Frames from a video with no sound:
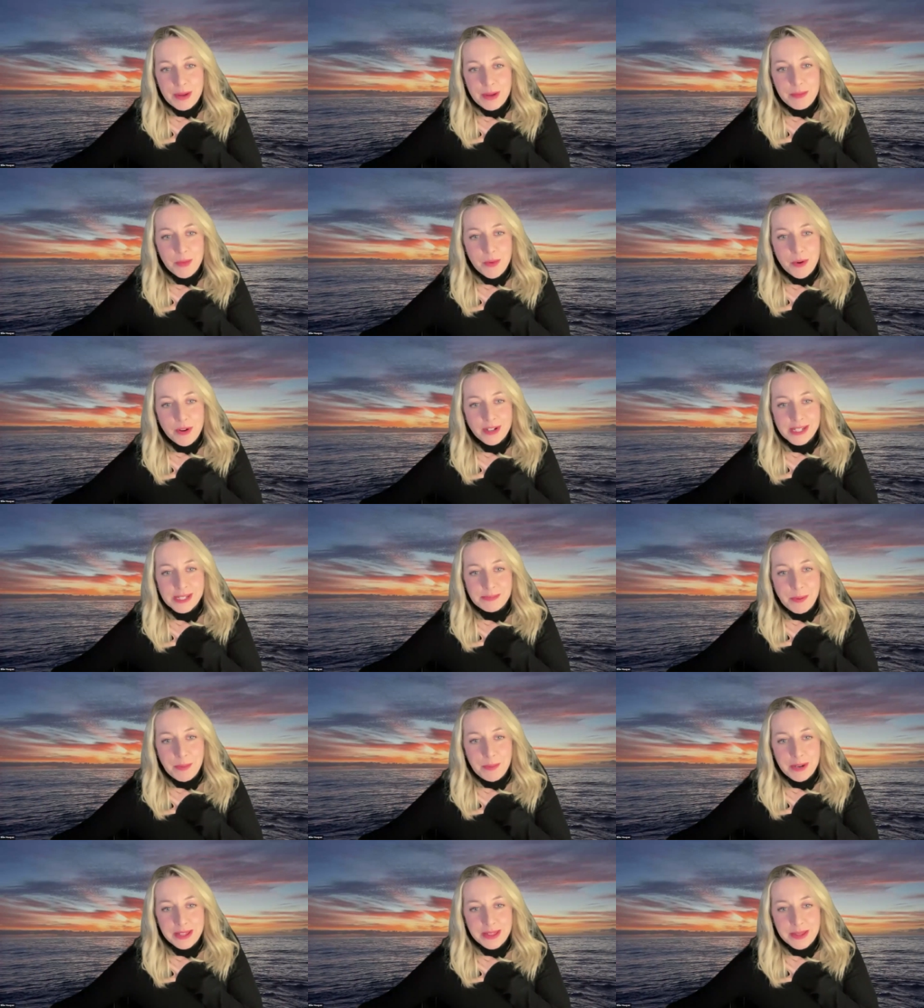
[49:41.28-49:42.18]
the Rainbow Warrior is
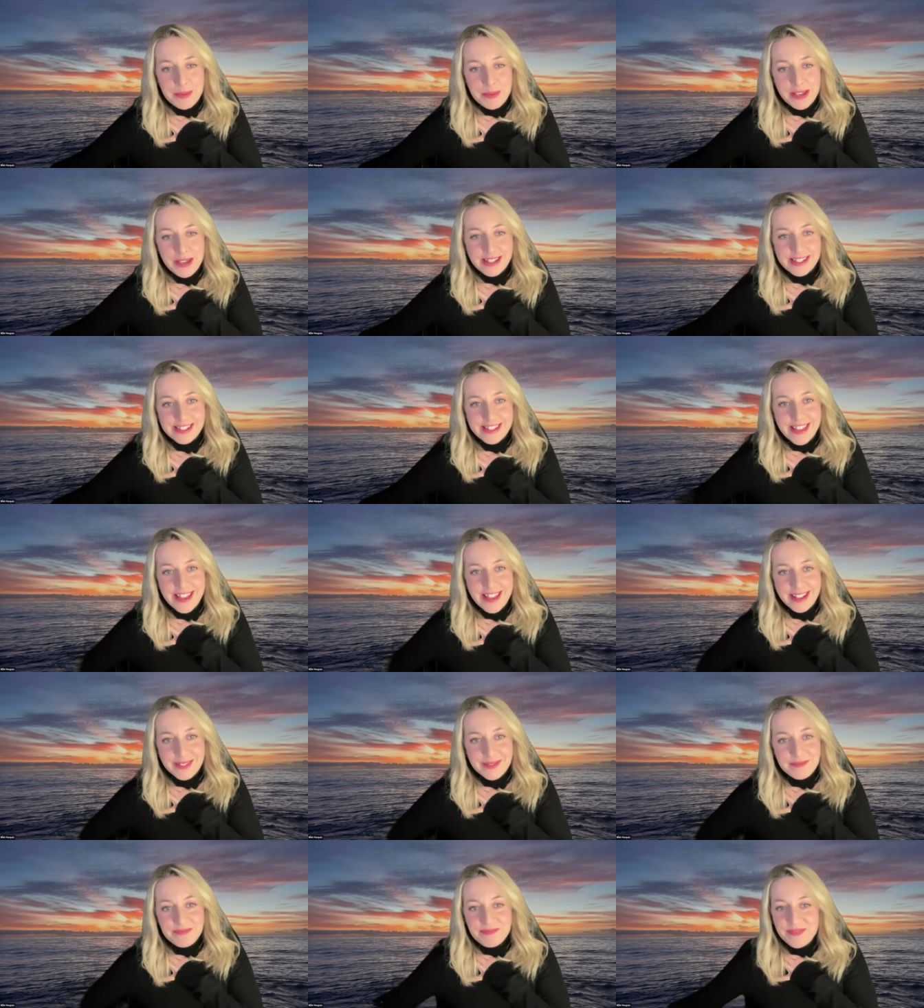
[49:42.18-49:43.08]
probably the biggest
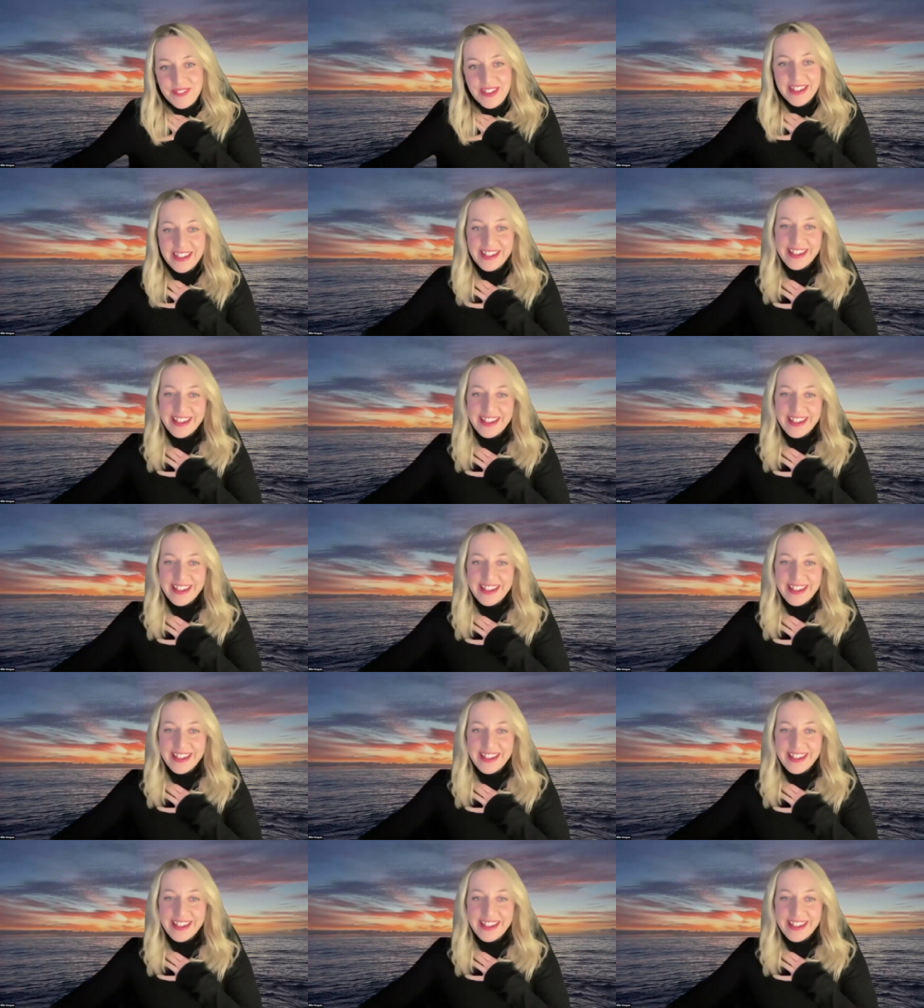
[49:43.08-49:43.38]
thing.